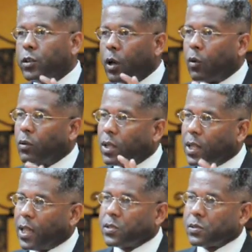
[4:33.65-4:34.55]
don't
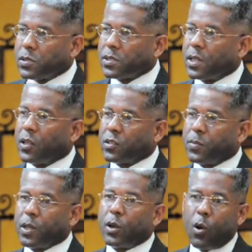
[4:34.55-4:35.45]
let
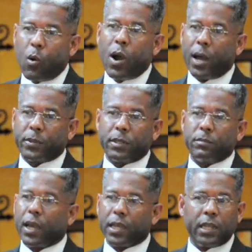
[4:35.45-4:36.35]
yourselves be
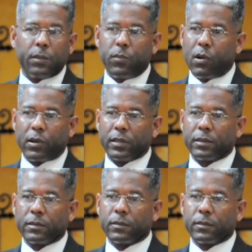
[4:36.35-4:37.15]
co-opted by any party.